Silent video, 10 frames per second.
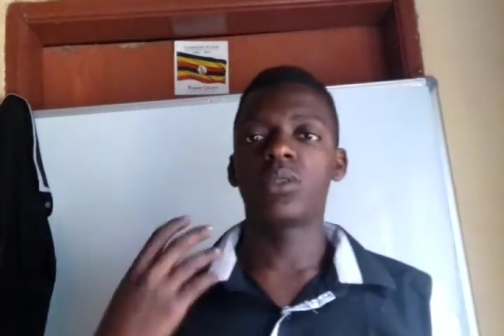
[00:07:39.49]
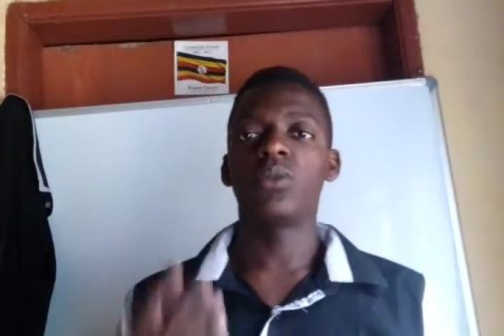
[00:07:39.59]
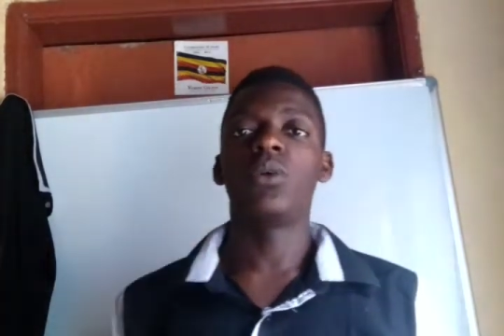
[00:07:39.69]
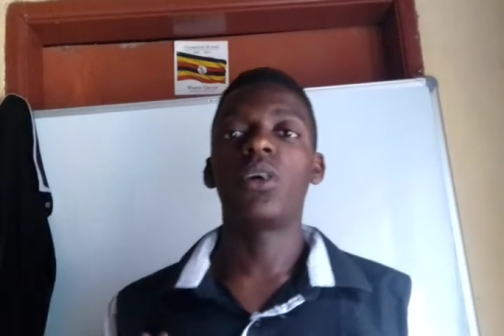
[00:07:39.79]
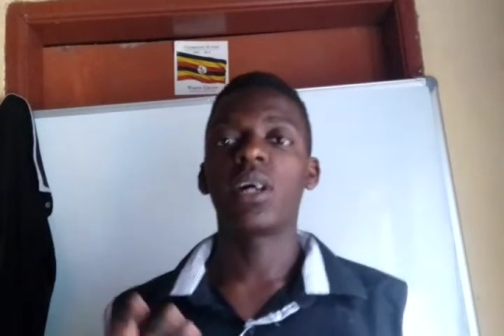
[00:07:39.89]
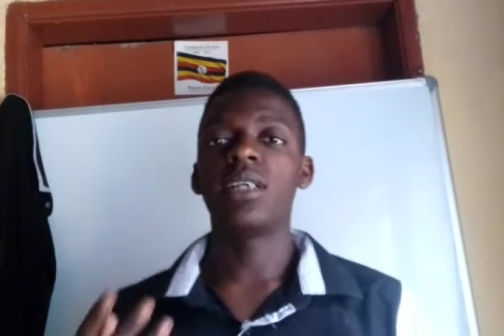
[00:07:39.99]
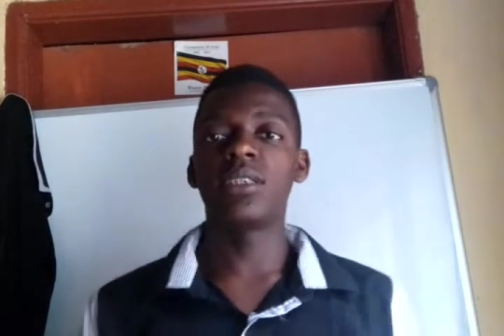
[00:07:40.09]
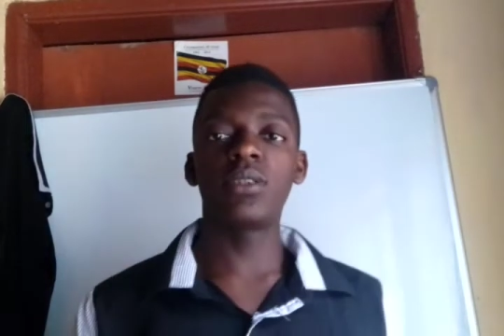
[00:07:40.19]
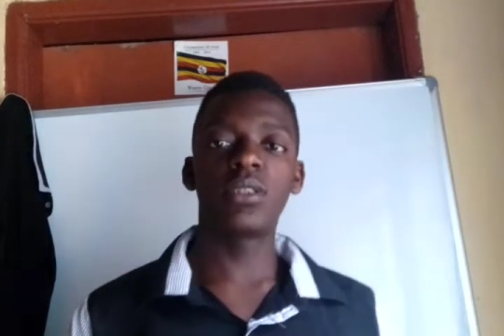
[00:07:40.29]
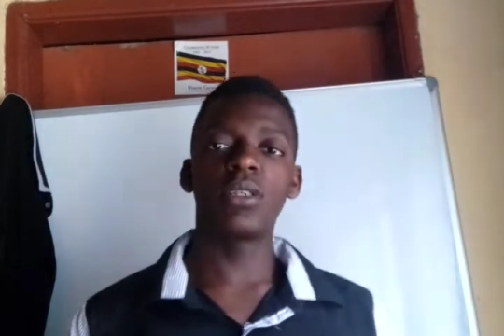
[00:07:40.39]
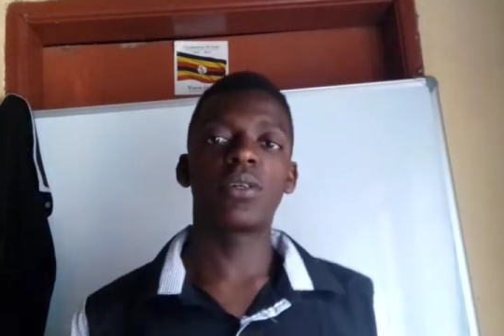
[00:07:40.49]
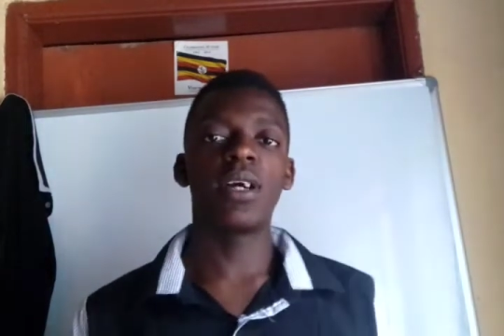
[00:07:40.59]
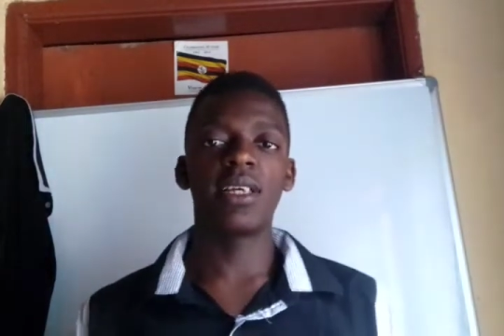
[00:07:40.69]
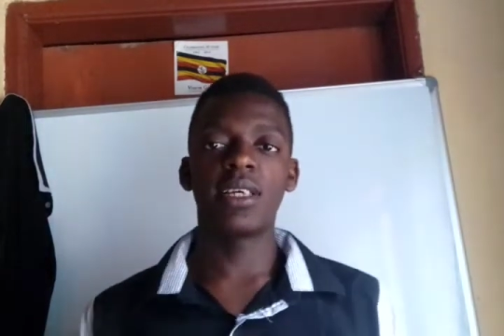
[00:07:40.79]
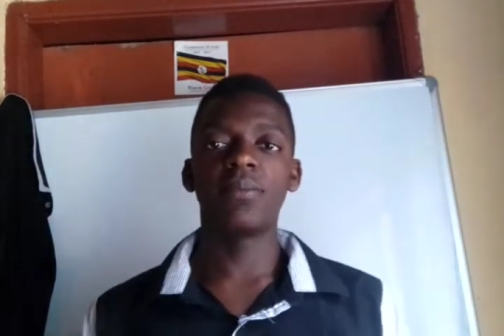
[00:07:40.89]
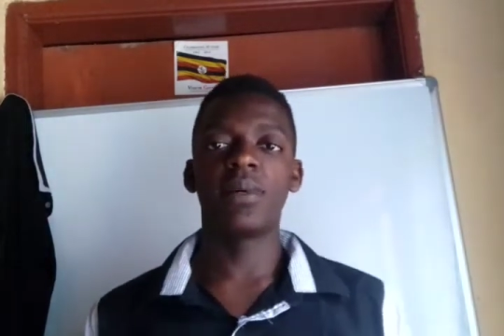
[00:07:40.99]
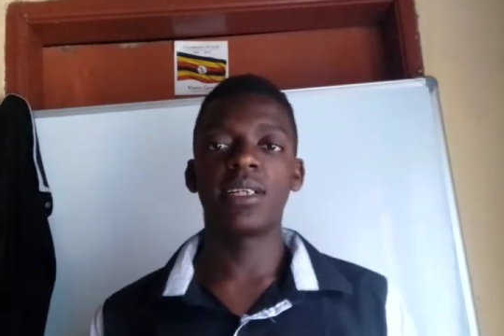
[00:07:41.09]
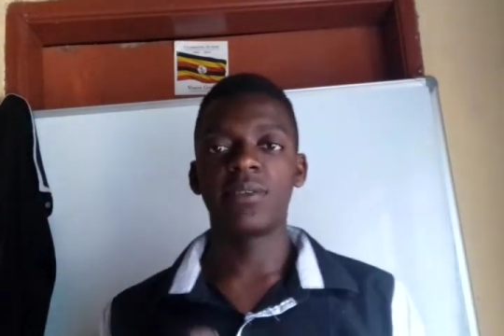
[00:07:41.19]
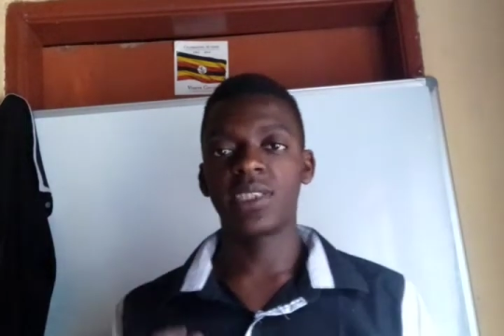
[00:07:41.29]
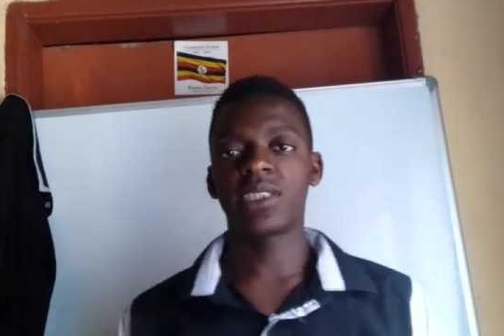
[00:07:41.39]
to organs which require them
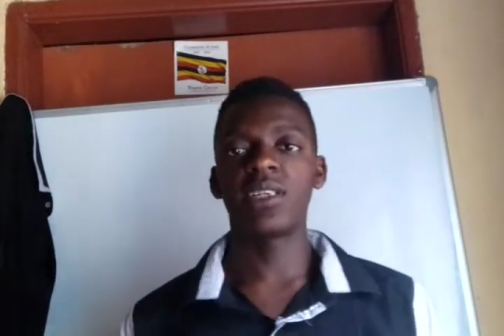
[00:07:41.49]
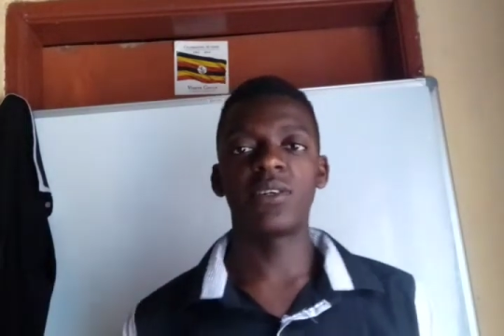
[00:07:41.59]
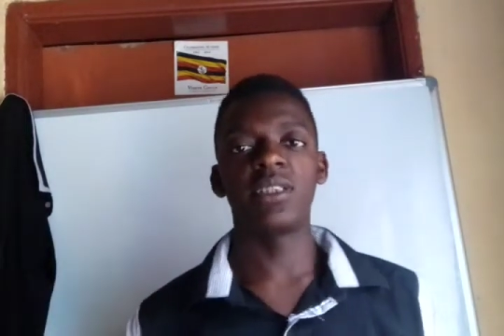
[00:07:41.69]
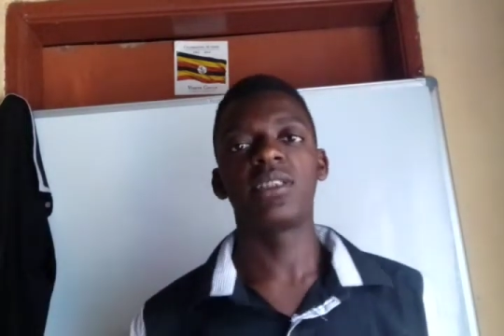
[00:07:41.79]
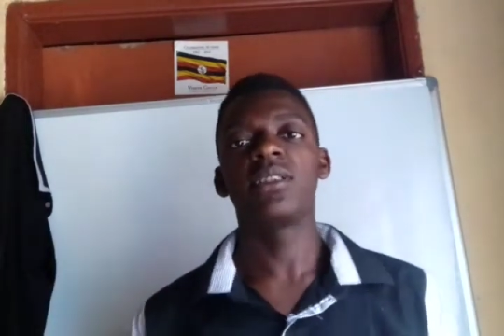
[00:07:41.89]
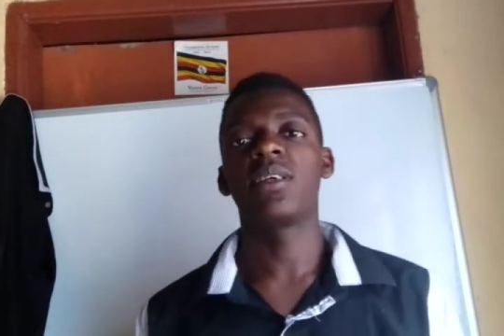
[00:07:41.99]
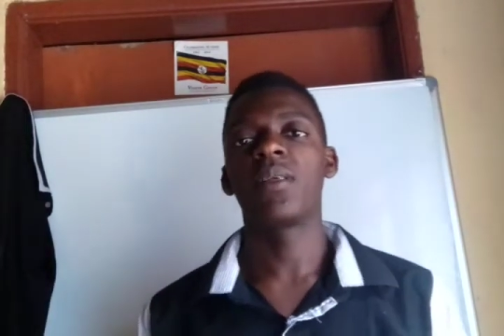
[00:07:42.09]
at a faster rate.